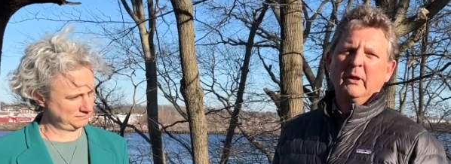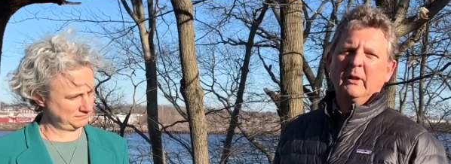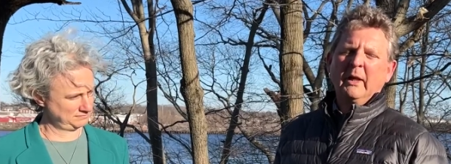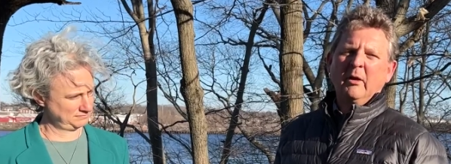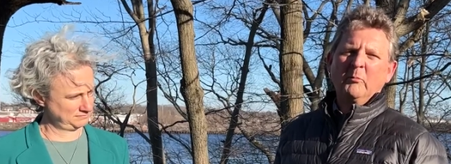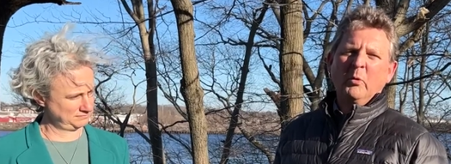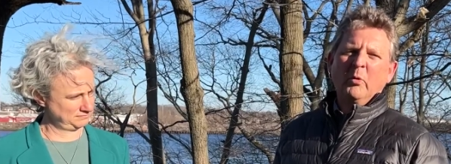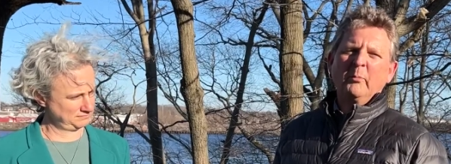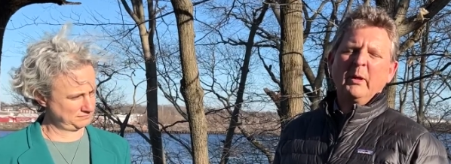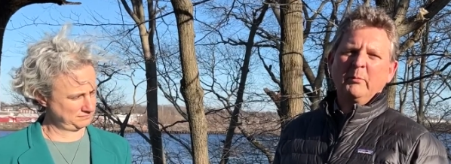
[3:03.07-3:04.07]
Speaker 1: allow more
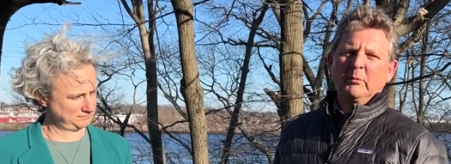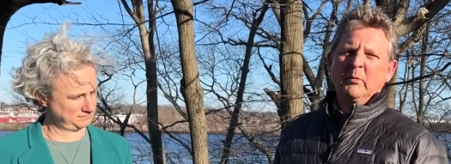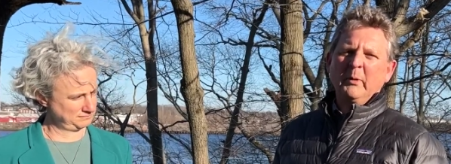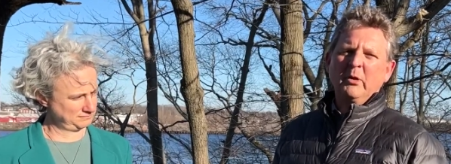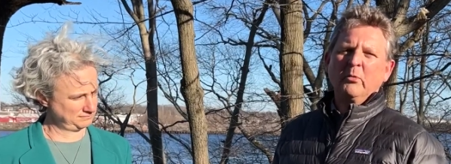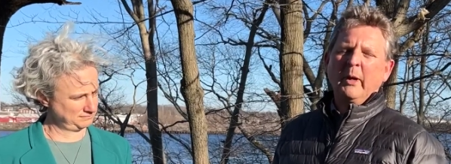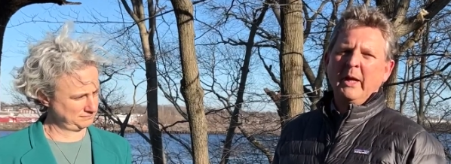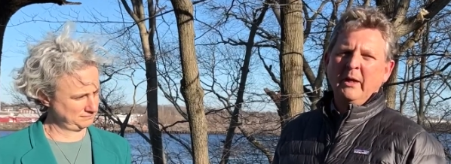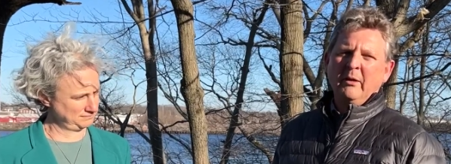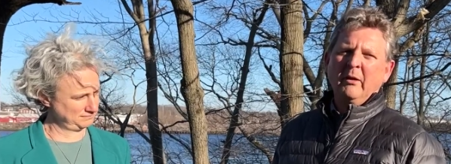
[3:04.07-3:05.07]
people to be
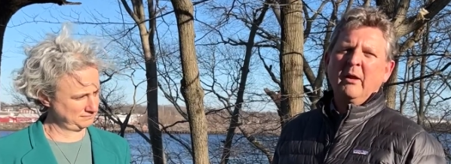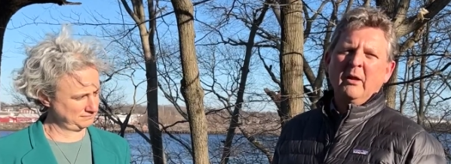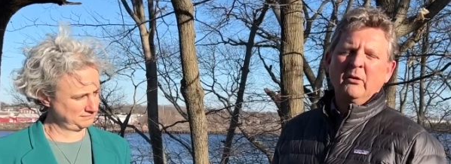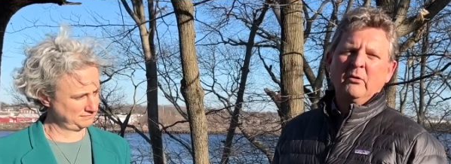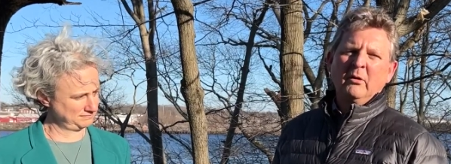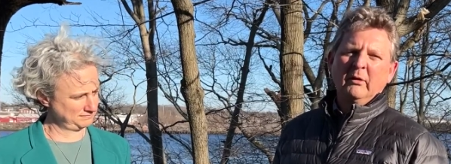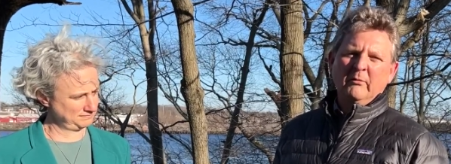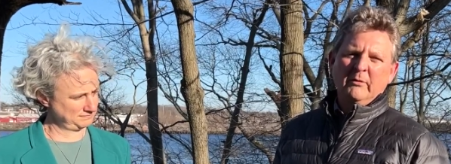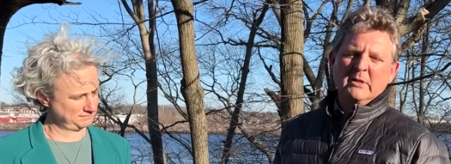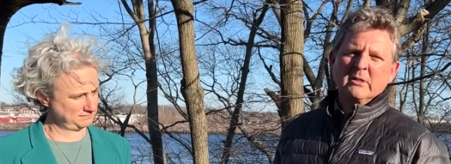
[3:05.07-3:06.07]
trained to
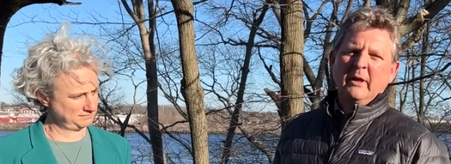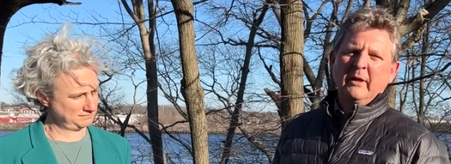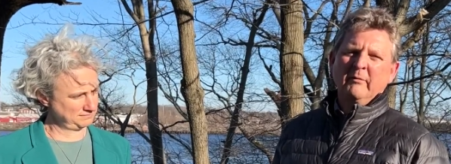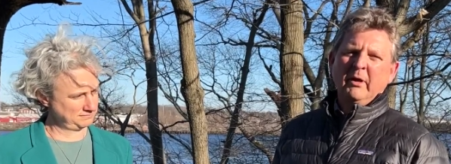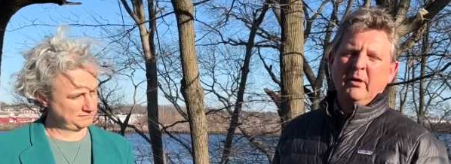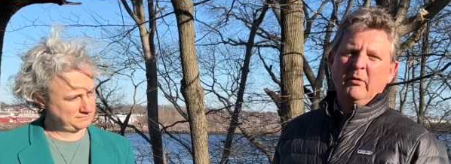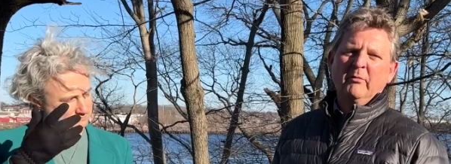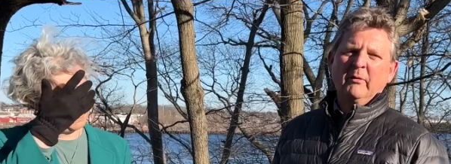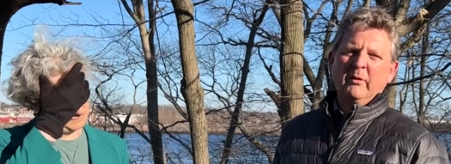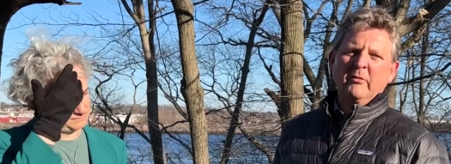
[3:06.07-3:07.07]
deliver this kind of care for
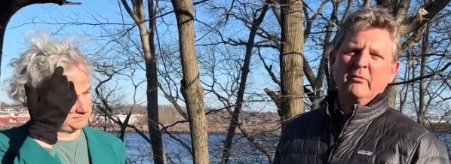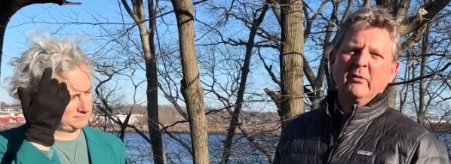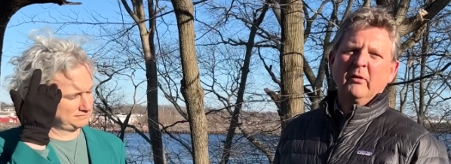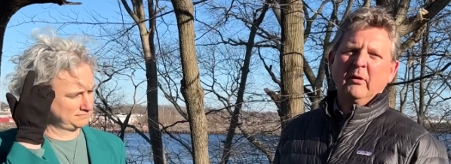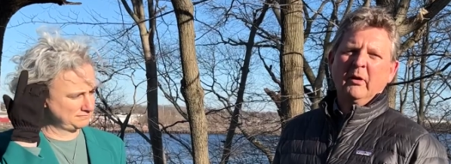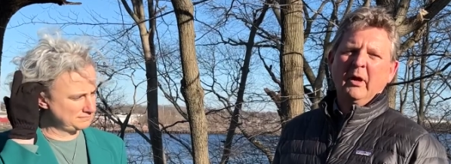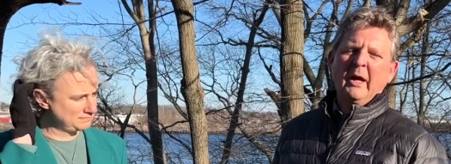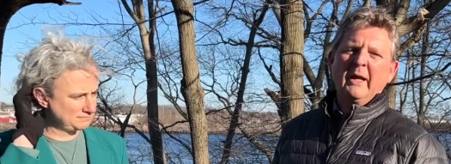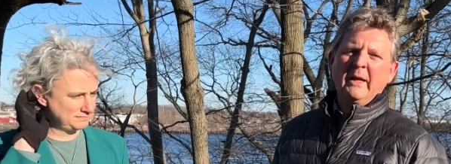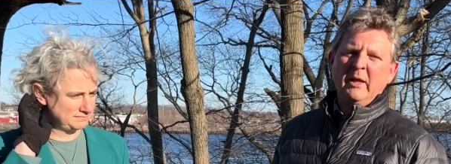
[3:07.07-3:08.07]
this
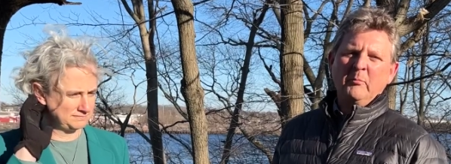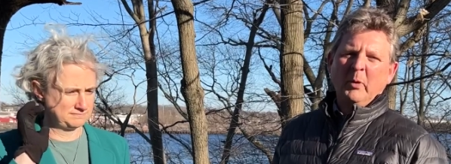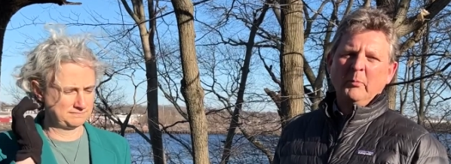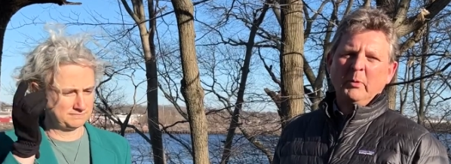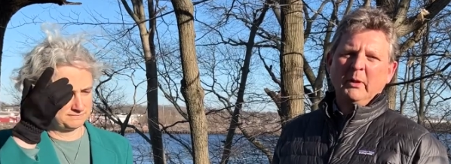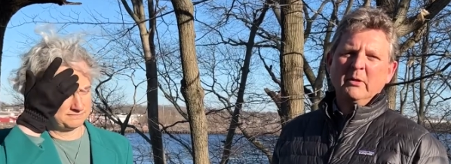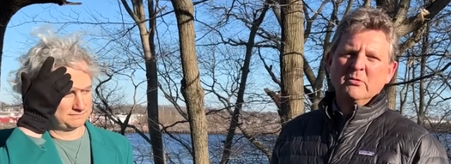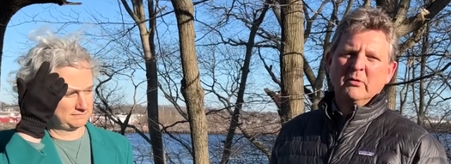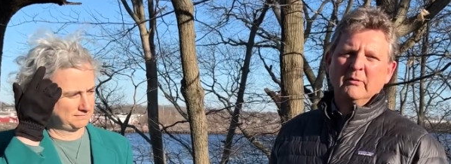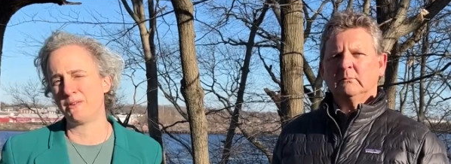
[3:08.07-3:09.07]
high need population.
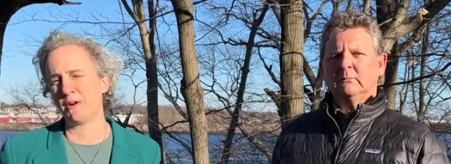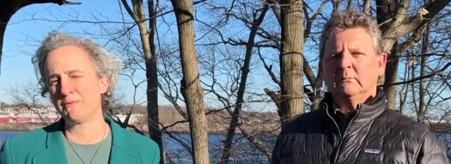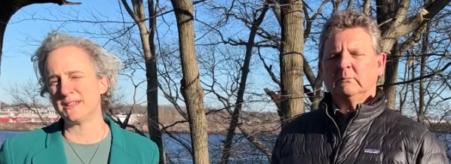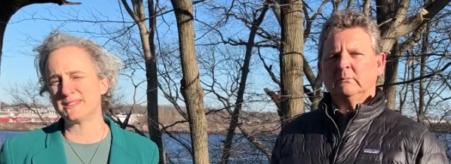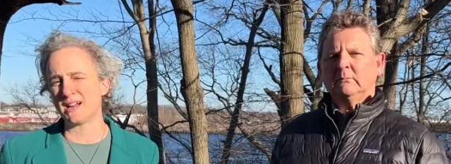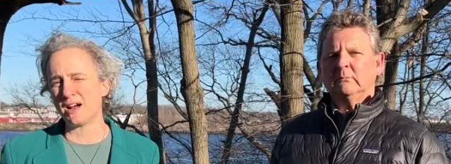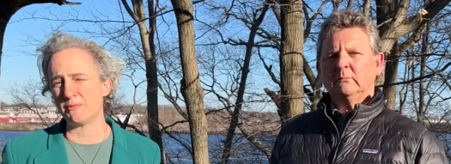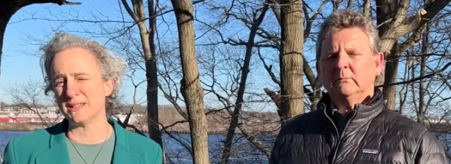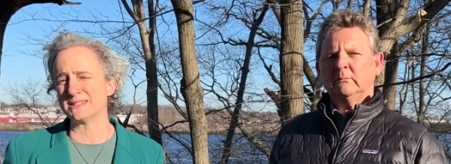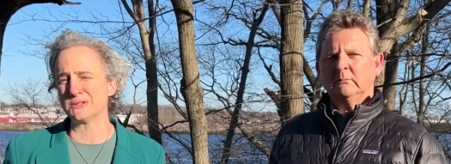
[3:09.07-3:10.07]
Speaker 2: What we saw
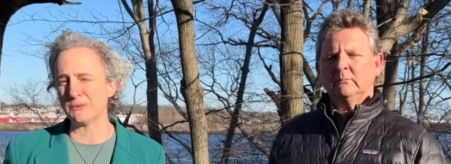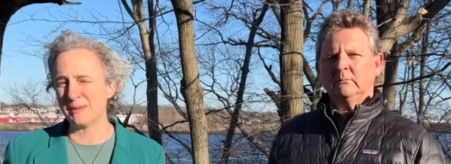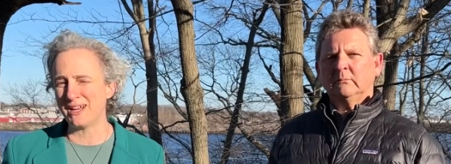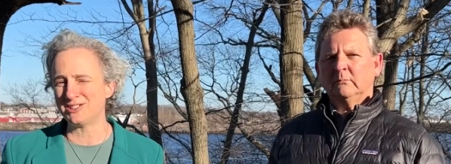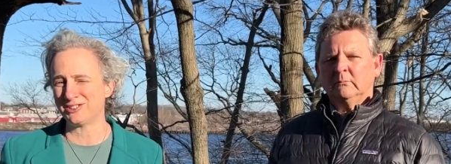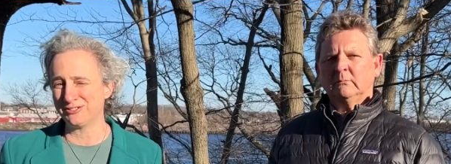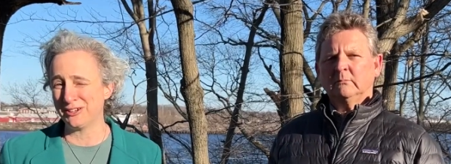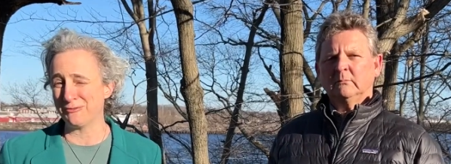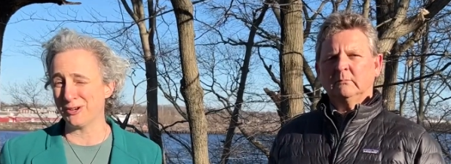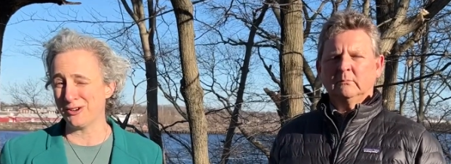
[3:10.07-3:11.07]
when so many
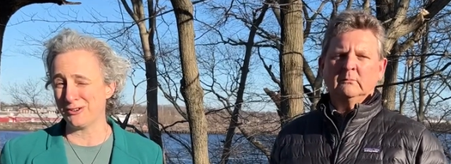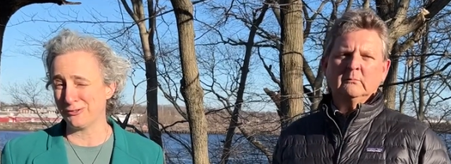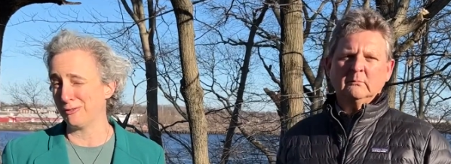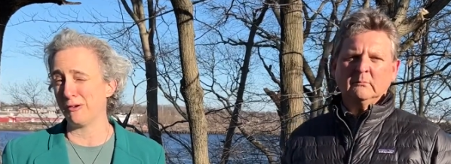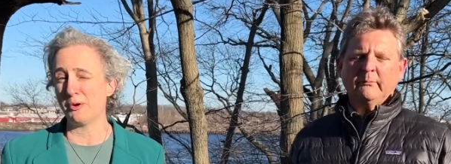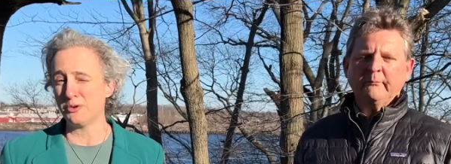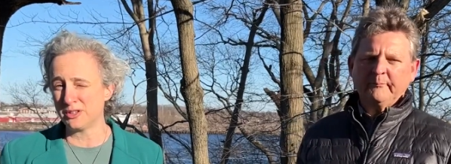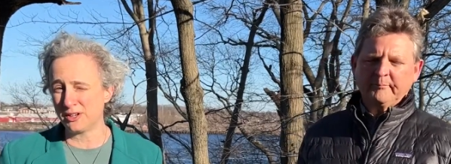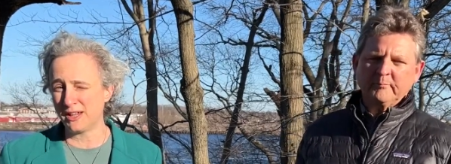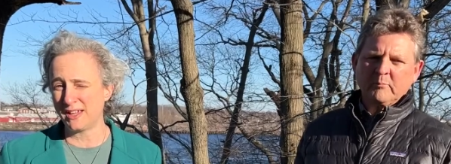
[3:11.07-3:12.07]
children were doing remote
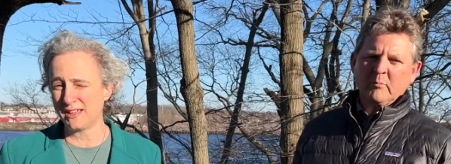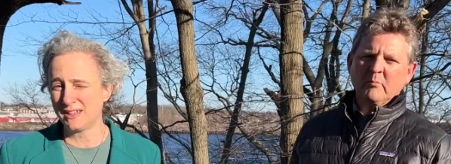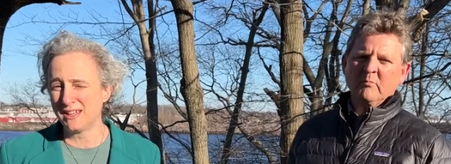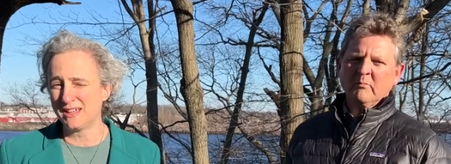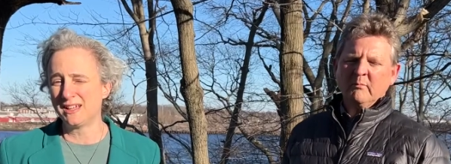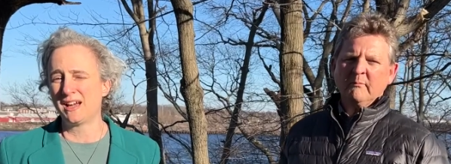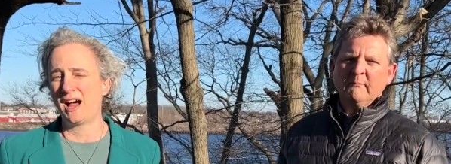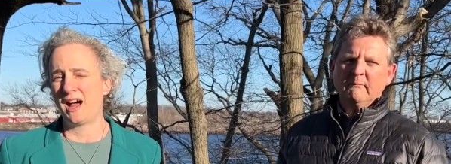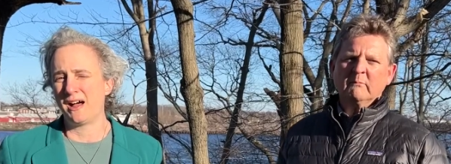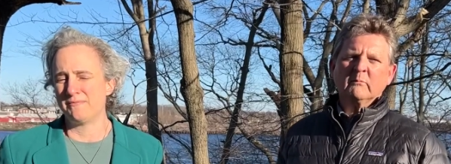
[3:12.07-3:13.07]
learning
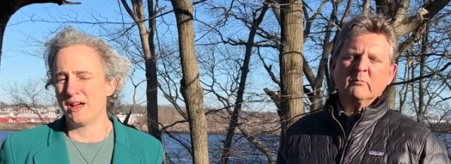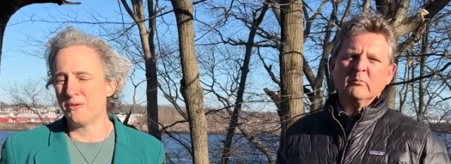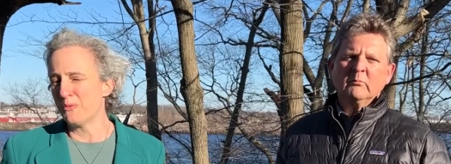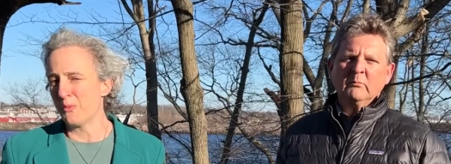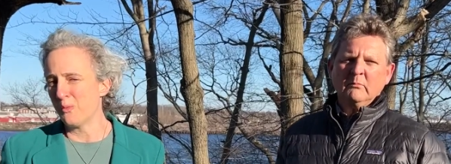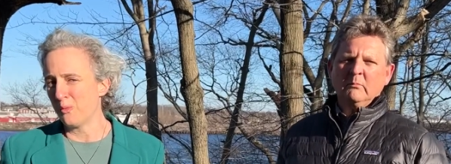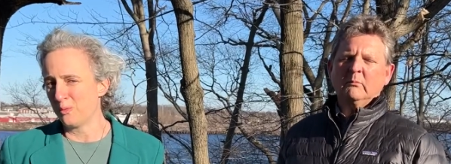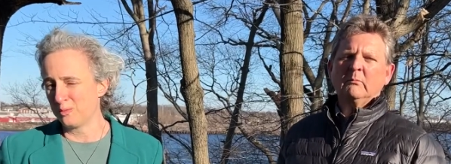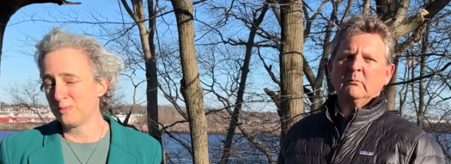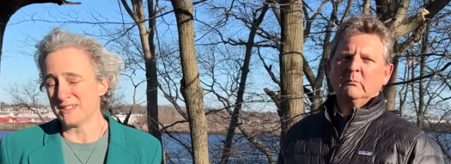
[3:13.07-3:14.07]
um,
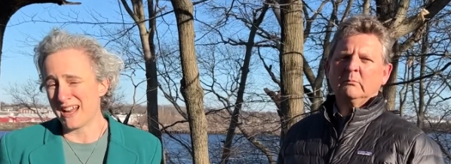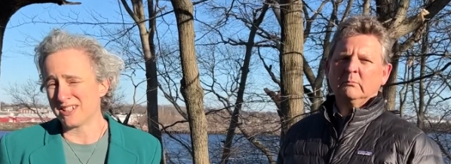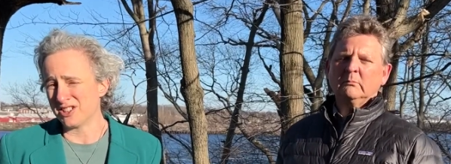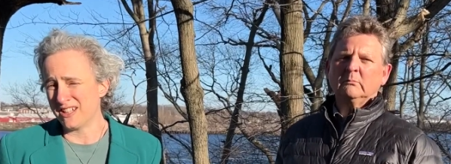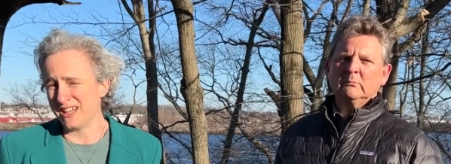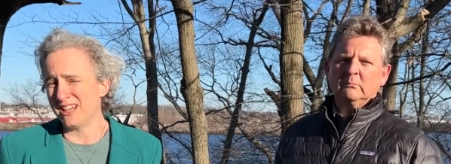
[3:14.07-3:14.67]
was actually an